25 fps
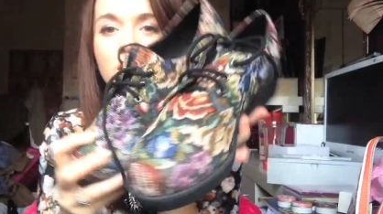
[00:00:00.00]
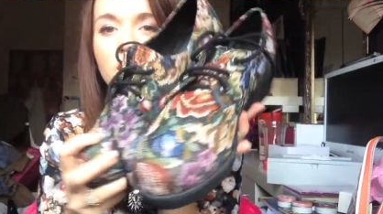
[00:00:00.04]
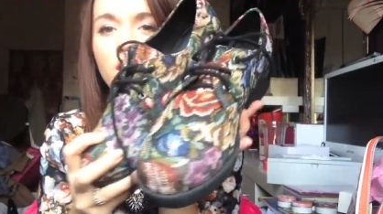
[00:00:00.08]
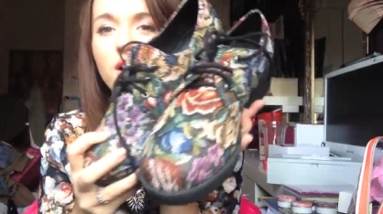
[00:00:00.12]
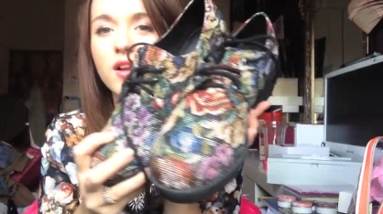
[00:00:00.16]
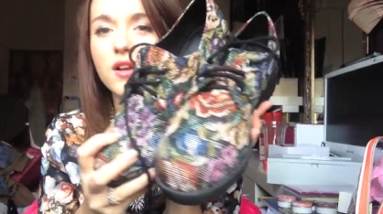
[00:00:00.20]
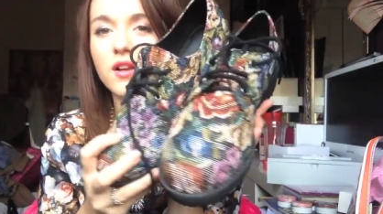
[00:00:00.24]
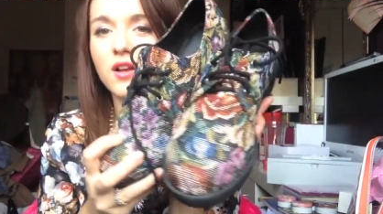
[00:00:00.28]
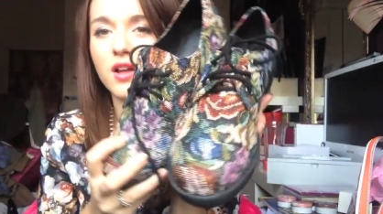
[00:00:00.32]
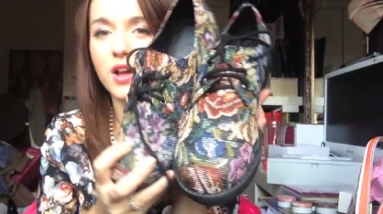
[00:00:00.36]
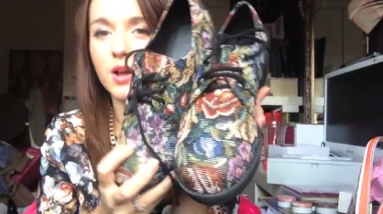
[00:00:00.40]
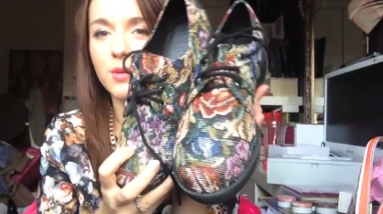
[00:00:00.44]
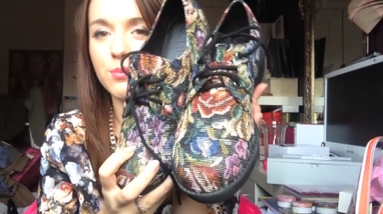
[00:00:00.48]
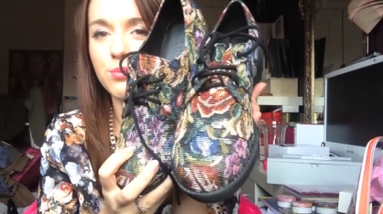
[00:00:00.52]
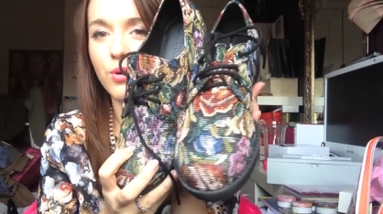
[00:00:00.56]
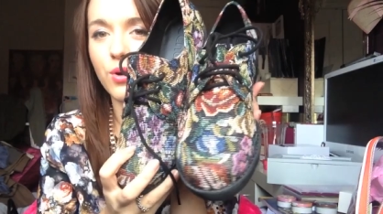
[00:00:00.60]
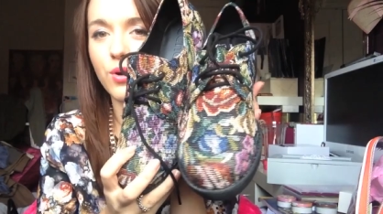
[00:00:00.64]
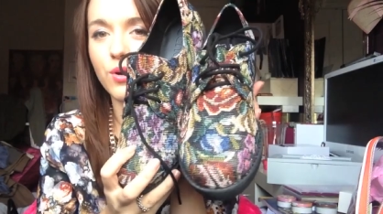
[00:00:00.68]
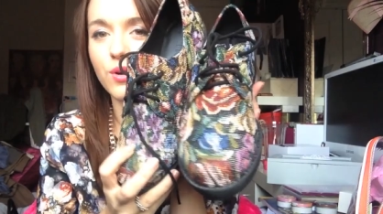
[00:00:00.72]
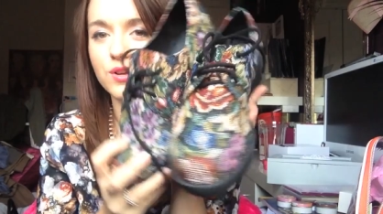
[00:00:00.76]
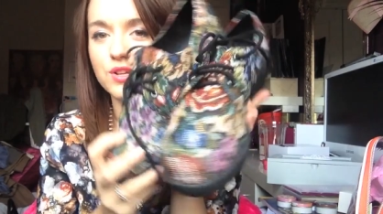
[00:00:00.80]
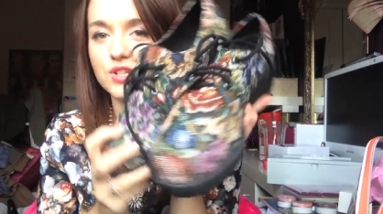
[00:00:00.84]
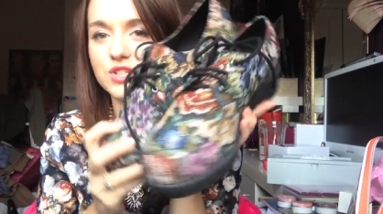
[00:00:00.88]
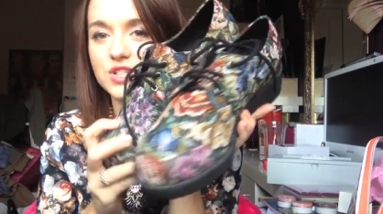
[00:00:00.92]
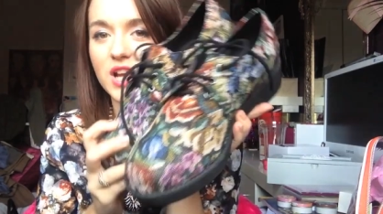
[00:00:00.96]
kind of like a
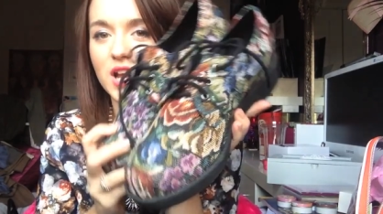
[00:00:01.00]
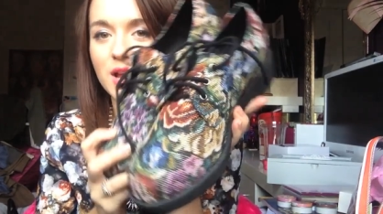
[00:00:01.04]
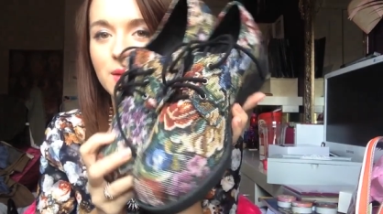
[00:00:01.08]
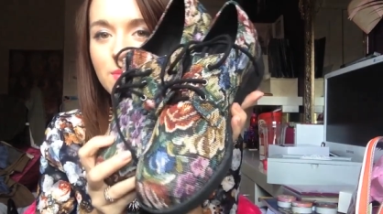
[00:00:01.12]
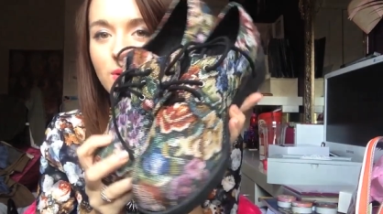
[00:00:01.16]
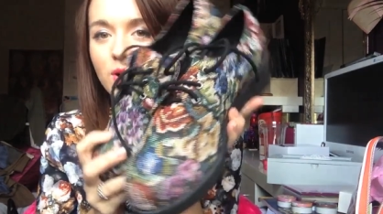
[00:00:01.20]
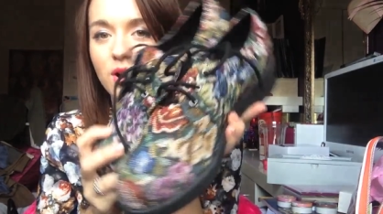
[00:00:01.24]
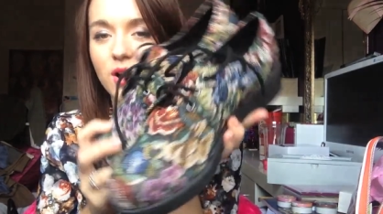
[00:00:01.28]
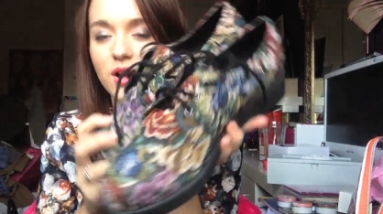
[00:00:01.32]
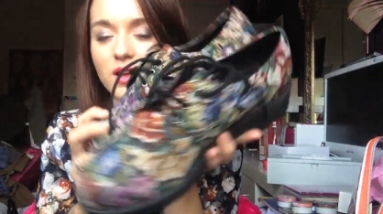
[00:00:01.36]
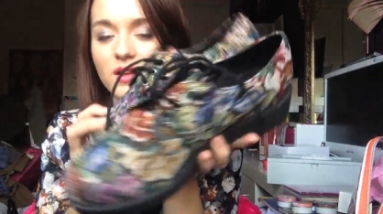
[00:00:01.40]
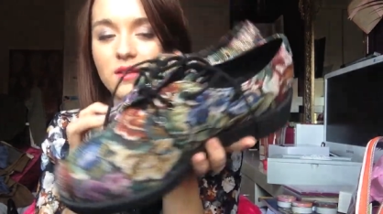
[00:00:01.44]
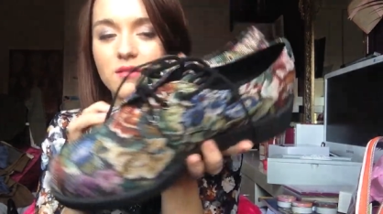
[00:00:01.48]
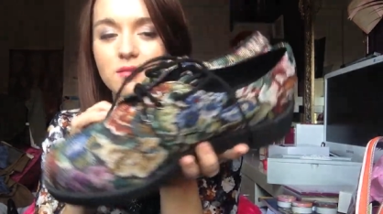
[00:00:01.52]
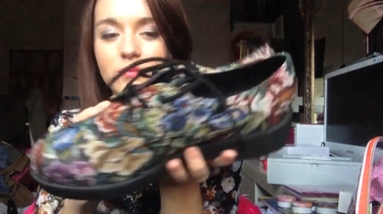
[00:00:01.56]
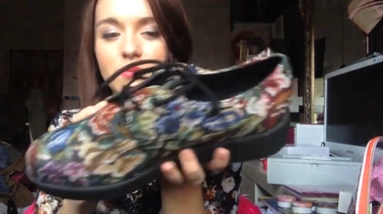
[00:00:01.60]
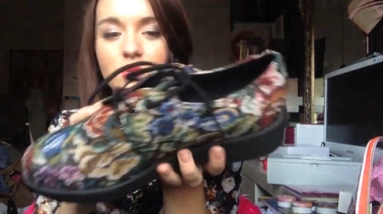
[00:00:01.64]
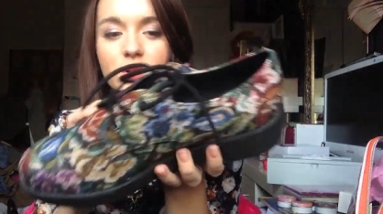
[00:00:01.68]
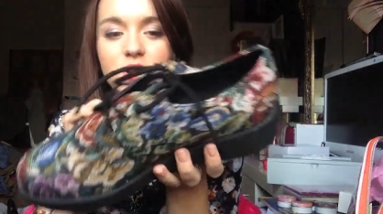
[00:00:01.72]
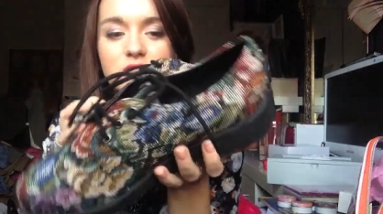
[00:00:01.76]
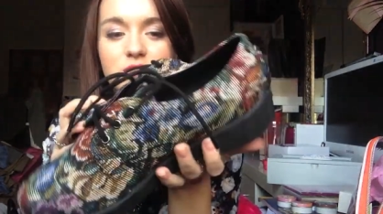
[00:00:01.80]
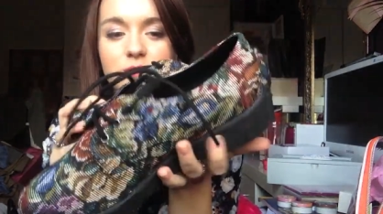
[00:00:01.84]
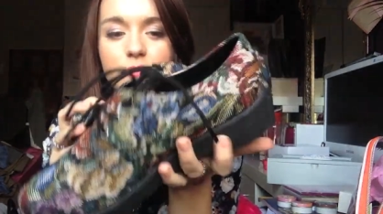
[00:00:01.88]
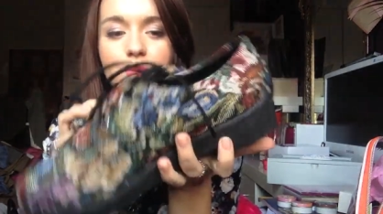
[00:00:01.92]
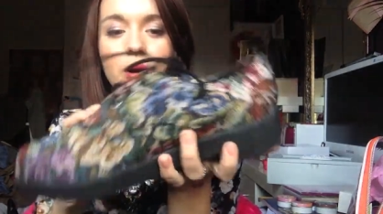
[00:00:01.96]
brogue shape, I,
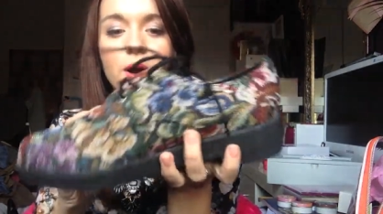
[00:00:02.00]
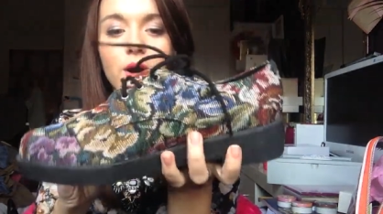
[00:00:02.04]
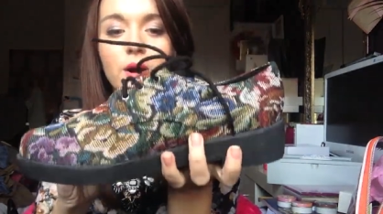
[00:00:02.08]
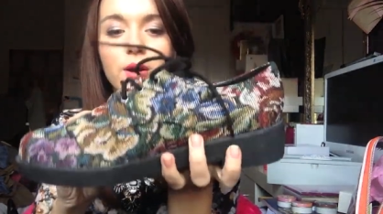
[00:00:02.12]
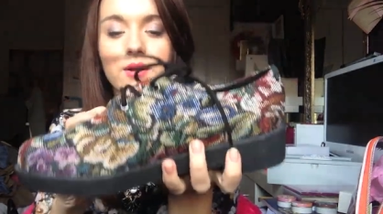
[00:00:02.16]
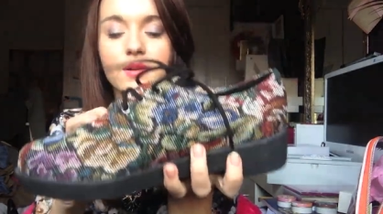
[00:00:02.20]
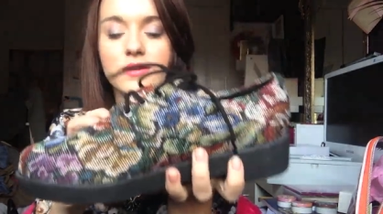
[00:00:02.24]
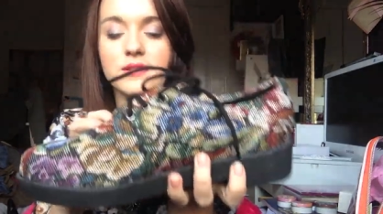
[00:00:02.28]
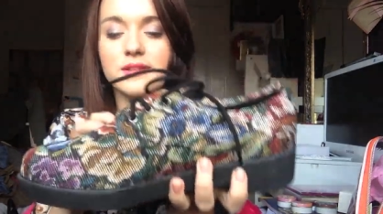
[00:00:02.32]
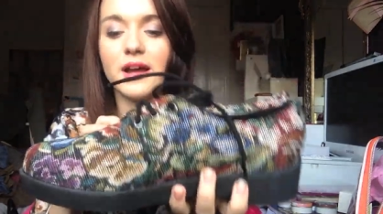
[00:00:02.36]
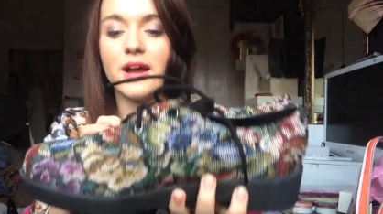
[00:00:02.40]
I suppose.